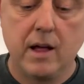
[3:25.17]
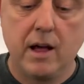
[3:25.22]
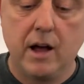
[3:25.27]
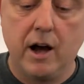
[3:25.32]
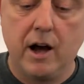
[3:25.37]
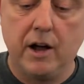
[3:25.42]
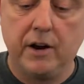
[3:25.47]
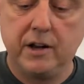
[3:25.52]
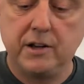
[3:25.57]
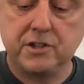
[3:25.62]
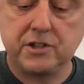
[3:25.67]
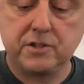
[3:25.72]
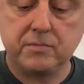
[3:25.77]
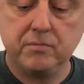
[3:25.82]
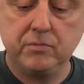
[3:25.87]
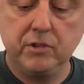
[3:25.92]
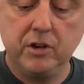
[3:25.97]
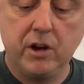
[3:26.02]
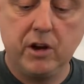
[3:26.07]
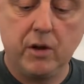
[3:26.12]
And it's,
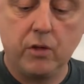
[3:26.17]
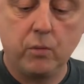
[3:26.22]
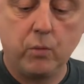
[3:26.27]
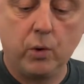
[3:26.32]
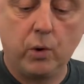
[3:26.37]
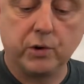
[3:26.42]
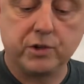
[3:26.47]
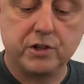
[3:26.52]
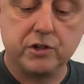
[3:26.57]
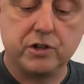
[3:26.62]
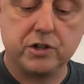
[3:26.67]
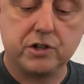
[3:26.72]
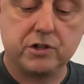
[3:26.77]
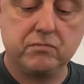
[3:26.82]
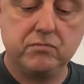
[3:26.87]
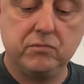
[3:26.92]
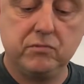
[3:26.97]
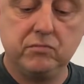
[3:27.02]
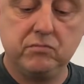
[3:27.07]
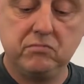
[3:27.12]
you know, the water just
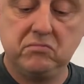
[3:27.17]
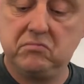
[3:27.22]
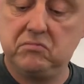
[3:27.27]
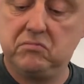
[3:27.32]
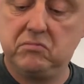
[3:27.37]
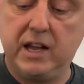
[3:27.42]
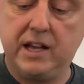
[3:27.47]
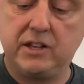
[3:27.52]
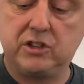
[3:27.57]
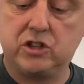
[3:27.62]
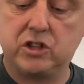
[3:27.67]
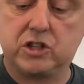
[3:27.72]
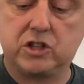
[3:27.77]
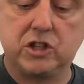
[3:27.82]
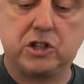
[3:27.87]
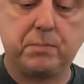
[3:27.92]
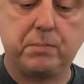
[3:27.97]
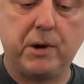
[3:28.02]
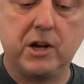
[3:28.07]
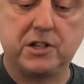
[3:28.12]

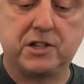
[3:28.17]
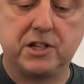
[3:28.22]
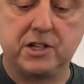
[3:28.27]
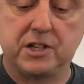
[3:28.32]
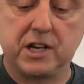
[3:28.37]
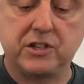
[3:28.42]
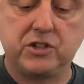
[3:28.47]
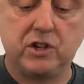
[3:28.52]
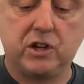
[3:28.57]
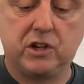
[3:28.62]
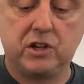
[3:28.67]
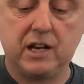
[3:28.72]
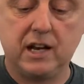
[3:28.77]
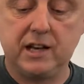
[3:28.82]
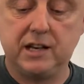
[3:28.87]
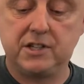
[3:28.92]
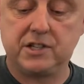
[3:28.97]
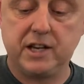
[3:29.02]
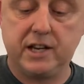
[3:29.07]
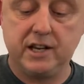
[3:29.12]
disperses, as you can clearly
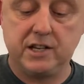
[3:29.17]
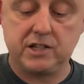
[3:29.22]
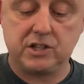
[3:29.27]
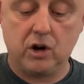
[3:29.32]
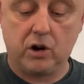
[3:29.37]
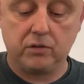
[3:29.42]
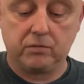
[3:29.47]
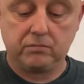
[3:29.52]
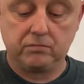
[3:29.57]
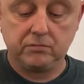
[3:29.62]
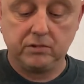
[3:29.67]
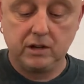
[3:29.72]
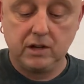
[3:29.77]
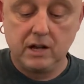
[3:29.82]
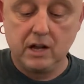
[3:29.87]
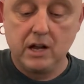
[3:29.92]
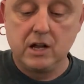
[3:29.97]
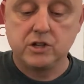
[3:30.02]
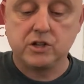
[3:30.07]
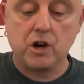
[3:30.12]
see, and it's gone.
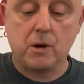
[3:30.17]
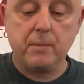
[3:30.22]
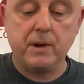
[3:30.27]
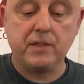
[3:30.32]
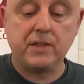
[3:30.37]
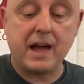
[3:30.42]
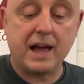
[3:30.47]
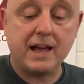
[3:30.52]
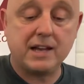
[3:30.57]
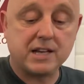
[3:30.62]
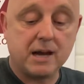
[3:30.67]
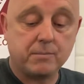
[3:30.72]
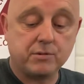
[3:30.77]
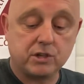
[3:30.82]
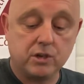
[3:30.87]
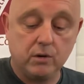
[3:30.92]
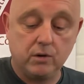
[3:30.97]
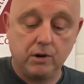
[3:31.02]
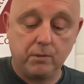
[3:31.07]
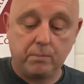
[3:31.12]
So I mean, that is
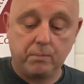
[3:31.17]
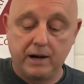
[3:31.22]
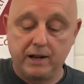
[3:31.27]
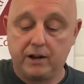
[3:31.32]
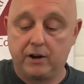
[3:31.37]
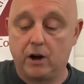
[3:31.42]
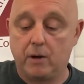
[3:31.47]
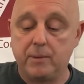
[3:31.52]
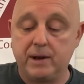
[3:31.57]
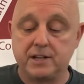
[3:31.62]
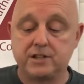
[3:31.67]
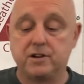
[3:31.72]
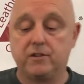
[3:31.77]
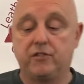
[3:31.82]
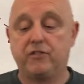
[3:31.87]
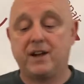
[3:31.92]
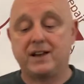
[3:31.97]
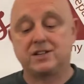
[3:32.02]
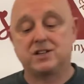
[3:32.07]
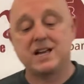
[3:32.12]
absolutely brilliant. I mean, it's a
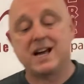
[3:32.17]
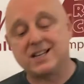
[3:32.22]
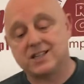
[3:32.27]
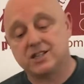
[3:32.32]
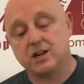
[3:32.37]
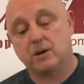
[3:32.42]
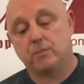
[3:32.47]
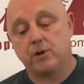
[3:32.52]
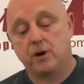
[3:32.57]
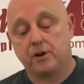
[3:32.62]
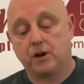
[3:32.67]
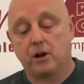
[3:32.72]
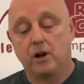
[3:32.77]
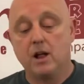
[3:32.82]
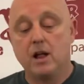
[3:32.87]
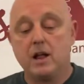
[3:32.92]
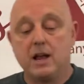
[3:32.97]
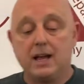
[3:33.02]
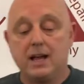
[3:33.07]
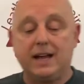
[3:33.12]
fantastic product.
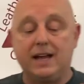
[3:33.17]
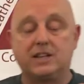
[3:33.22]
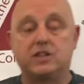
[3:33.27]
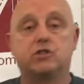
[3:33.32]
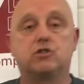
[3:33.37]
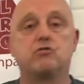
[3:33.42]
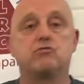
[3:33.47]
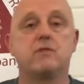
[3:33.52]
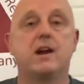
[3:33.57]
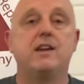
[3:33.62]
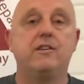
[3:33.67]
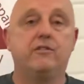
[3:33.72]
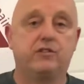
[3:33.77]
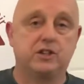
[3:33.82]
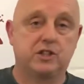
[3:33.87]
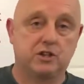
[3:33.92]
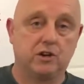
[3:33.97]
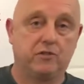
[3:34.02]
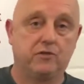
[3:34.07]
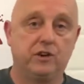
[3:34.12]
It's great for
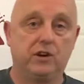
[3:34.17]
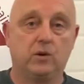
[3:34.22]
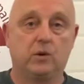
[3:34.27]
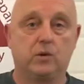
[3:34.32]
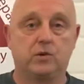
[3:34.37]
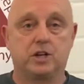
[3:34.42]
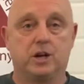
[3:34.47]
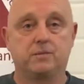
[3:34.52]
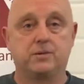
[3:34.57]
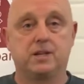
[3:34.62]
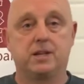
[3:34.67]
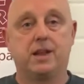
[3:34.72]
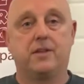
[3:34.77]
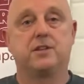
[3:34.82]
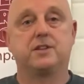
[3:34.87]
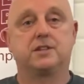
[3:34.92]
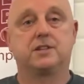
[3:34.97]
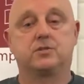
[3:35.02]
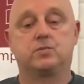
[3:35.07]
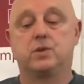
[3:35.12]
softening all types of leathers,
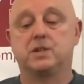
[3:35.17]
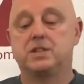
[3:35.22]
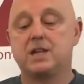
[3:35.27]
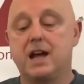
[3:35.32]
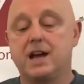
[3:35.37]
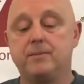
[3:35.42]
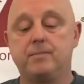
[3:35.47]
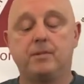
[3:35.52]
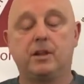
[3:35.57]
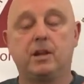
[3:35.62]
as we say.